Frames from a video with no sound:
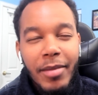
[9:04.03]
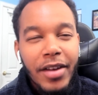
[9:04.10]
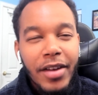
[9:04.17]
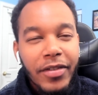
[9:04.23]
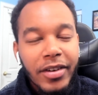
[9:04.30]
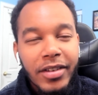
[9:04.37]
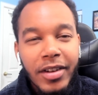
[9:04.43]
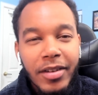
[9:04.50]

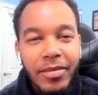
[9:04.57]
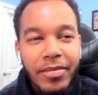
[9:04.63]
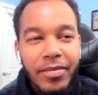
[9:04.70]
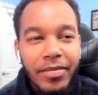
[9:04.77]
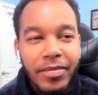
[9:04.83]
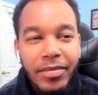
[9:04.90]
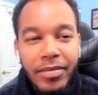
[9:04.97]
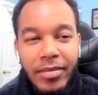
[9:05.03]
made for some
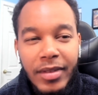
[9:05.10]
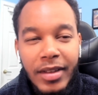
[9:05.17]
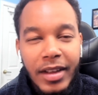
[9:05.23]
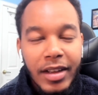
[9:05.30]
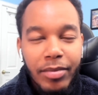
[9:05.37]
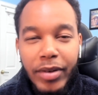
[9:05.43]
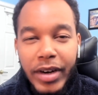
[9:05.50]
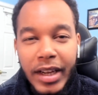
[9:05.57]

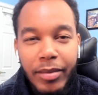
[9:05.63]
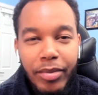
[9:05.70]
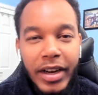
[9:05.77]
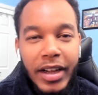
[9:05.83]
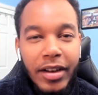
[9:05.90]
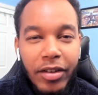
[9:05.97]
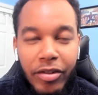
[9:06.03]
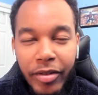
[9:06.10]
like a
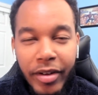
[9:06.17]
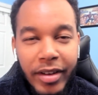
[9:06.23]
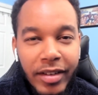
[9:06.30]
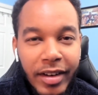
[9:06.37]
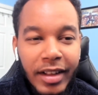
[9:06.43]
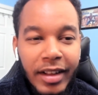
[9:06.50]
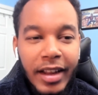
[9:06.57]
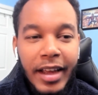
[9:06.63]
pretty
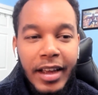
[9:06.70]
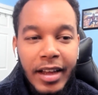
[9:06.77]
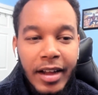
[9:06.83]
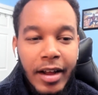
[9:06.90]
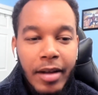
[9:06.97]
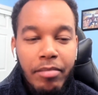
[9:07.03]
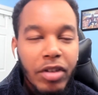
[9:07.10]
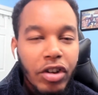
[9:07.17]
interesting like
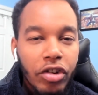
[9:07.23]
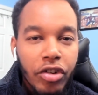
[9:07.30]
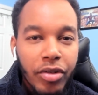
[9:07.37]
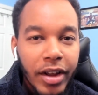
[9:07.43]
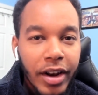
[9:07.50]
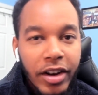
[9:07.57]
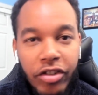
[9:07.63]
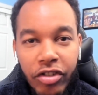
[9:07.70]

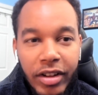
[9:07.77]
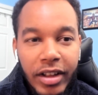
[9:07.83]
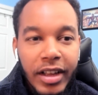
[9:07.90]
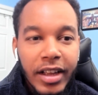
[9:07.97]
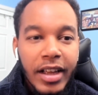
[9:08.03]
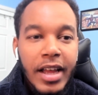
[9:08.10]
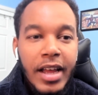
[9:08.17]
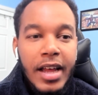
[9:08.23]
mystery
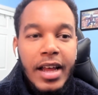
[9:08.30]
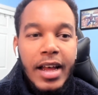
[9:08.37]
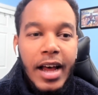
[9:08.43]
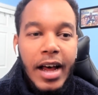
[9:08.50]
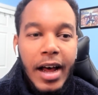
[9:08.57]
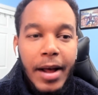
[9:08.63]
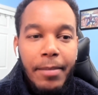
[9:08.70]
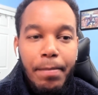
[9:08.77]
initially.
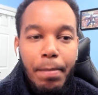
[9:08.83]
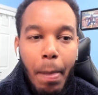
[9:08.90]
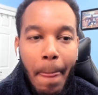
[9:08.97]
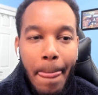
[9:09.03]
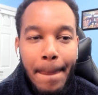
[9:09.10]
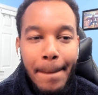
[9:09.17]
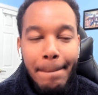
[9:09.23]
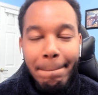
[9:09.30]

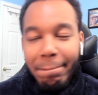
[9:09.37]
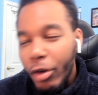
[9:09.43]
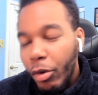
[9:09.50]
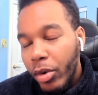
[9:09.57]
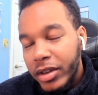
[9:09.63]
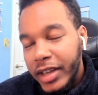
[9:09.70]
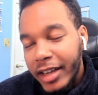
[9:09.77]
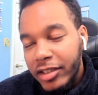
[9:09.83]

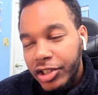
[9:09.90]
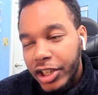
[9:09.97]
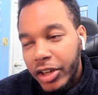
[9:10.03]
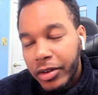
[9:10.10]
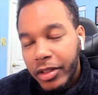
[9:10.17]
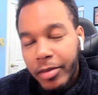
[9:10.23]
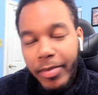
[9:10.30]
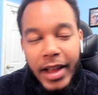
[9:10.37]
Was
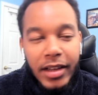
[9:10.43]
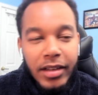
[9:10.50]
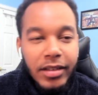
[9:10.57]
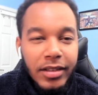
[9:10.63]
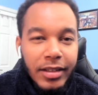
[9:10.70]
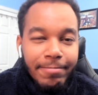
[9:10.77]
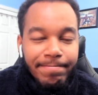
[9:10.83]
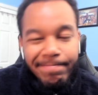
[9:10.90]
executed the
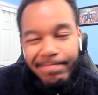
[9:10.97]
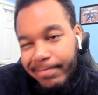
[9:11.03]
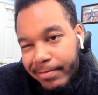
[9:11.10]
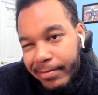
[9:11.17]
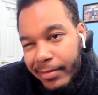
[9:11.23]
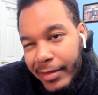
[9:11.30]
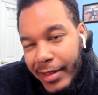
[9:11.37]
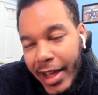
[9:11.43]
best?
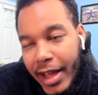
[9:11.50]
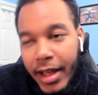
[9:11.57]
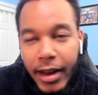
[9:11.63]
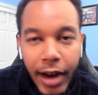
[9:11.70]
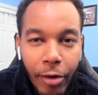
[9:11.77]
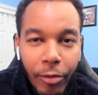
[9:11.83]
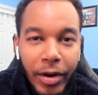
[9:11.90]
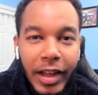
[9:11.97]

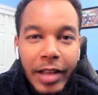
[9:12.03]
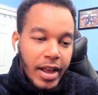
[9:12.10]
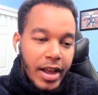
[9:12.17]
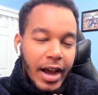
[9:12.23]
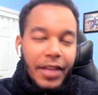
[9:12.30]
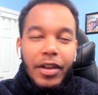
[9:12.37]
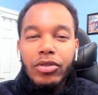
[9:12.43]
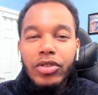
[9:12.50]
Not really.
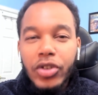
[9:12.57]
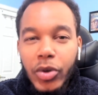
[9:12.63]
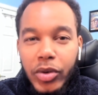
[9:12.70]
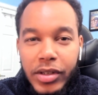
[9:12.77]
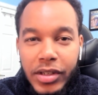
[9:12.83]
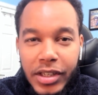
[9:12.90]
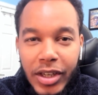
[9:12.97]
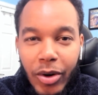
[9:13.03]
I thought it was
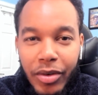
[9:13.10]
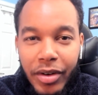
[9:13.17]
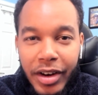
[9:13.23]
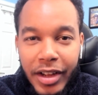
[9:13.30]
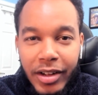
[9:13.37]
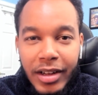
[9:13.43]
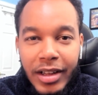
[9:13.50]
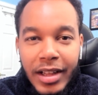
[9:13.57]
cool to see
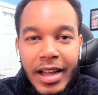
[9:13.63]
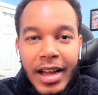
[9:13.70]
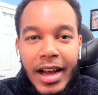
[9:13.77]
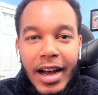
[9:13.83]
O'Neill